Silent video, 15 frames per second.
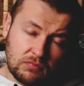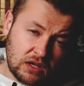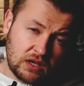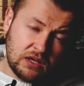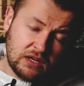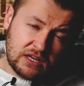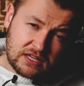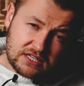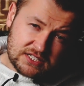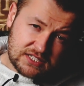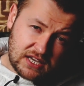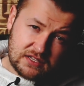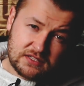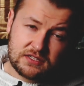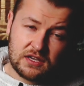And in a
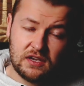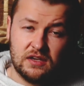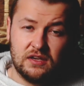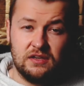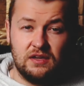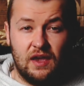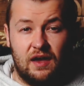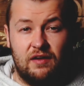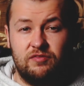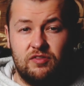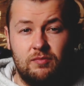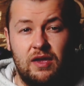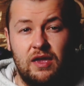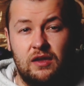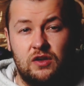sense, you have to
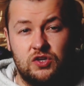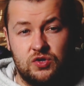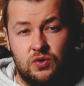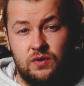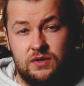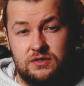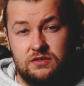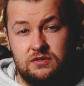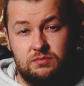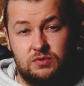make a choice